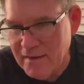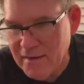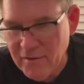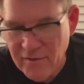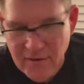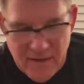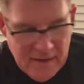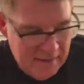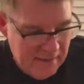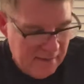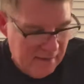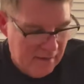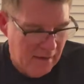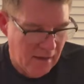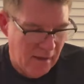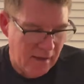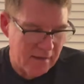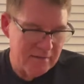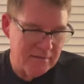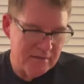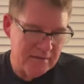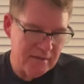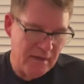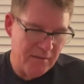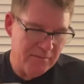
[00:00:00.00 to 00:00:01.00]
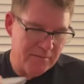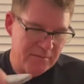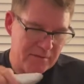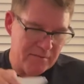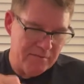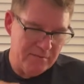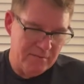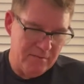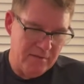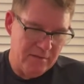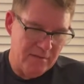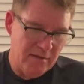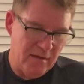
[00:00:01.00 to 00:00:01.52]
I know I had that non-stop
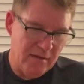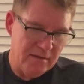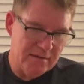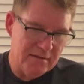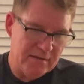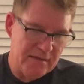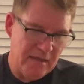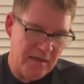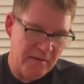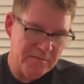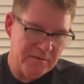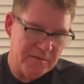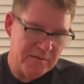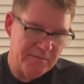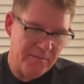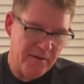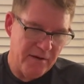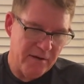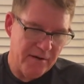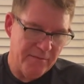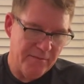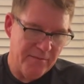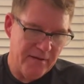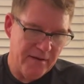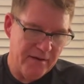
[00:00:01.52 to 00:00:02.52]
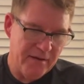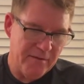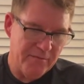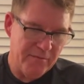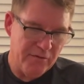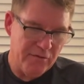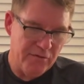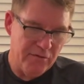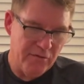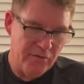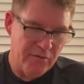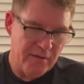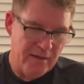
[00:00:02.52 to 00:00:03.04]
Spider-Man
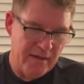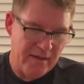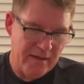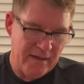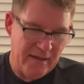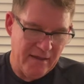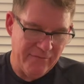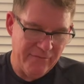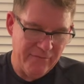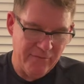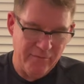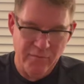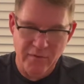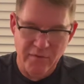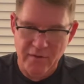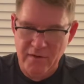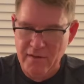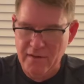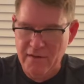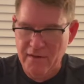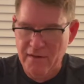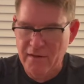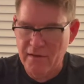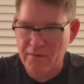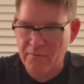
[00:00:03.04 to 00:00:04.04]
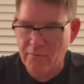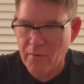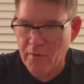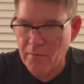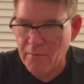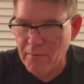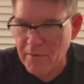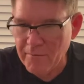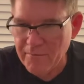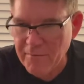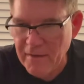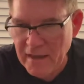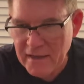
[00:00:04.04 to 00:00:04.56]
#2 that I got from one of the
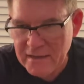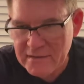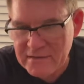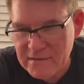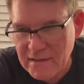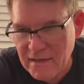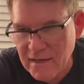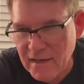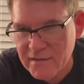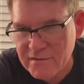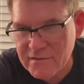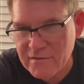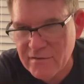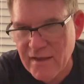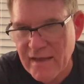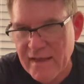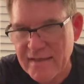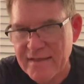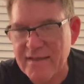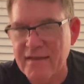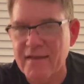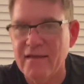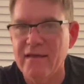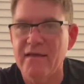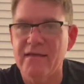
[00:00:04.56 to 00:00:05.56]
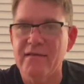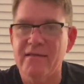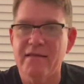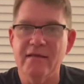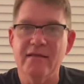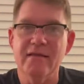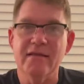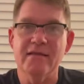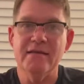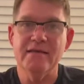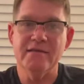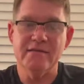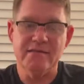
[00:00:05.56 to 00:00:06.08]
Walmart packs, and I also had the
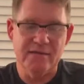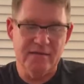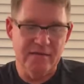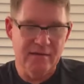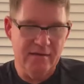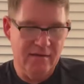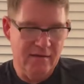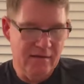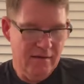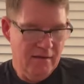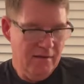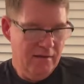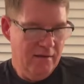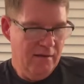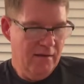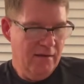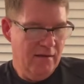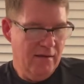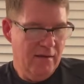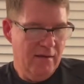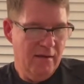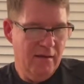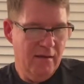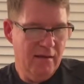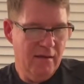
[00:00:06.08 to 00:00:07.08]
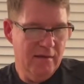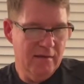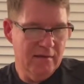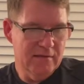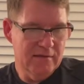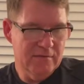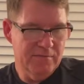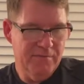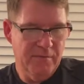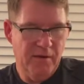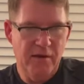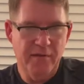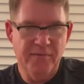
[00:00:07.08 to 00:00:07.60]
Gleason
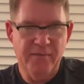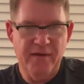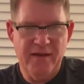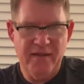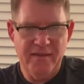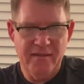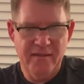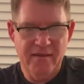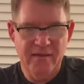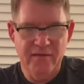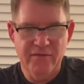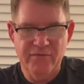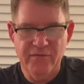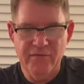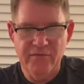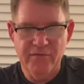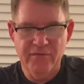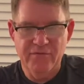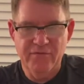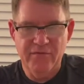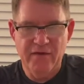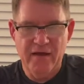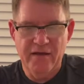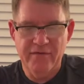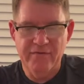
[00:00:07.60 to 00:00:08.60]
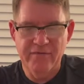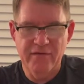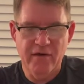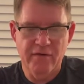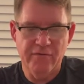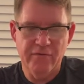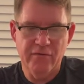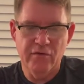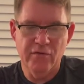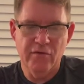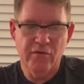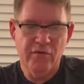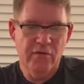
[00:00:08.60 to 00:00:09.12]
Spider-Man, I think it's 55
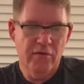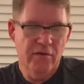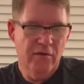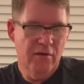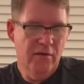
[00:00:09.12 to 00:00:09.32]
cover.